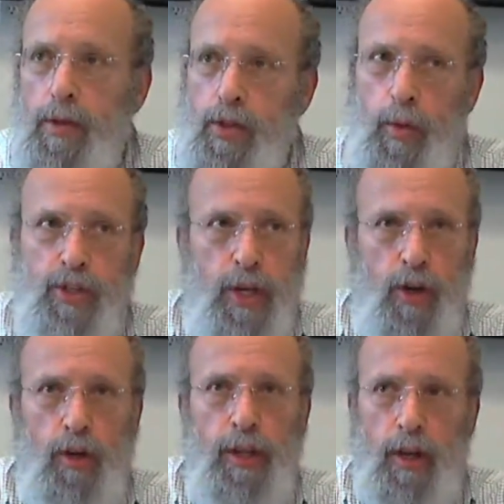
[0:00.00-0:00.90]
So we
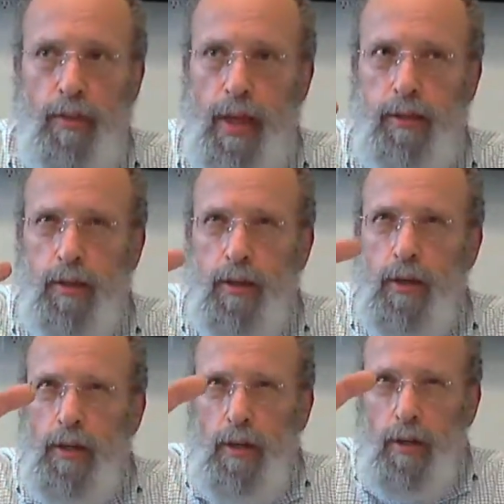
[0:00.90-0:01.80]
said earlier that
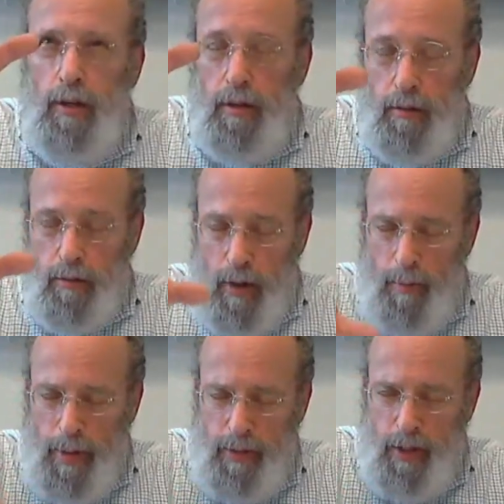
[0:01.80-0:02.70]
the
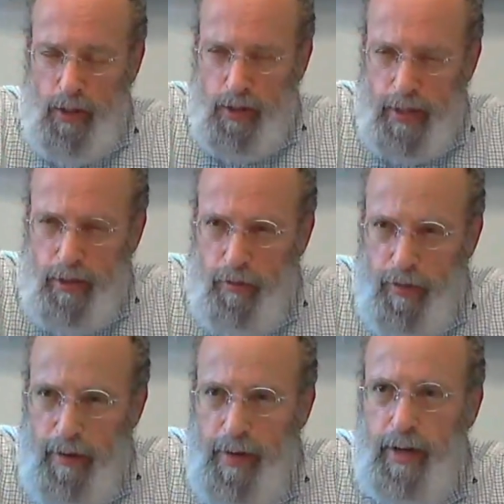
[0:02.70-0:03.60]
rabbi teaches that
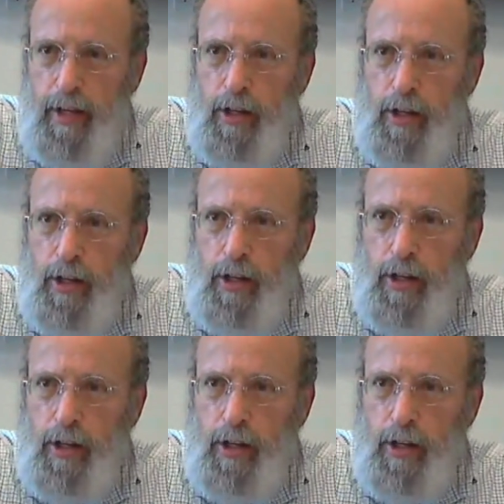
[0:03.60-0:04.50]
Tiferet is
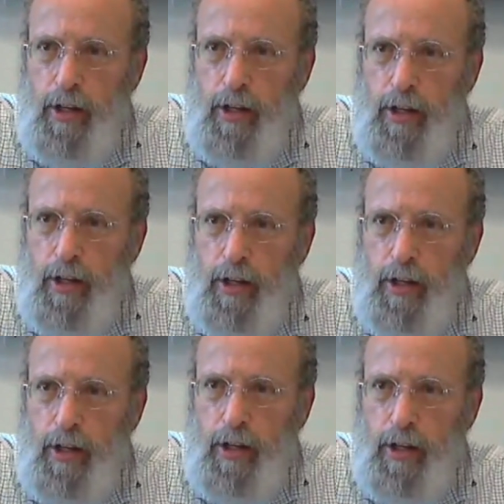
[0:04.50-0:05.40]
truth,
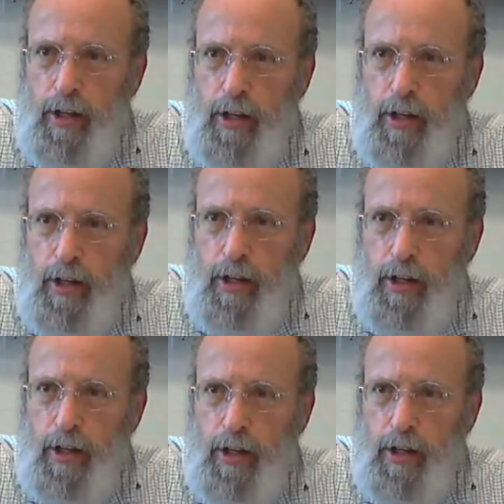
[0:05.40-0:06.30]
beauty,
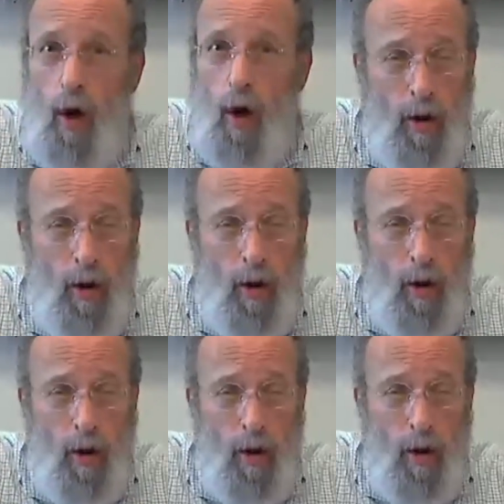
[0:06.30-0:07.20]

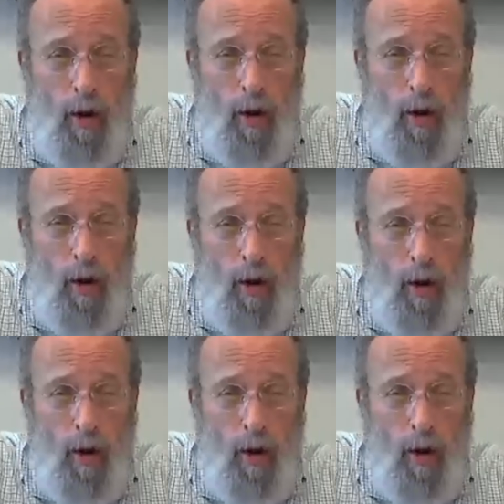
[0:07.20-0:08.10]
harmony,
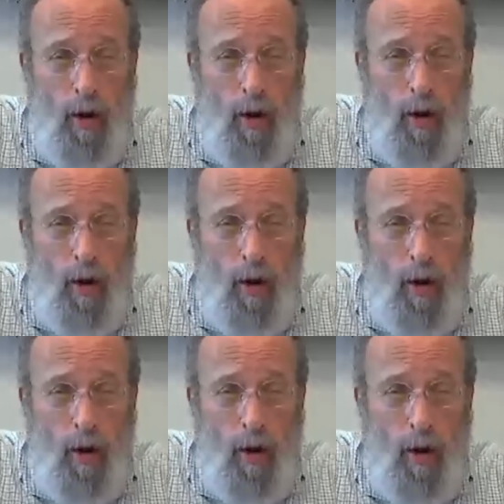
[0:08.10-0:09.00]
compassion,
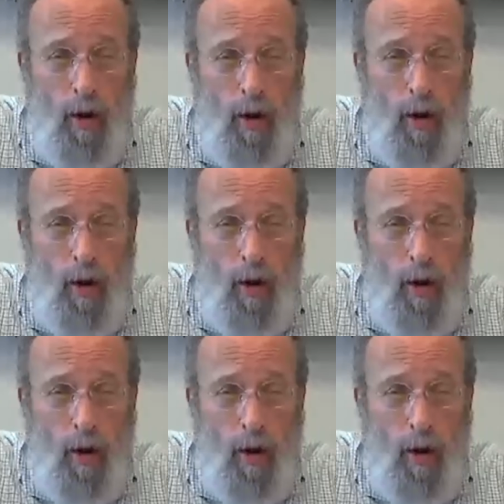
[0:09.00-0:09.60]
Torah.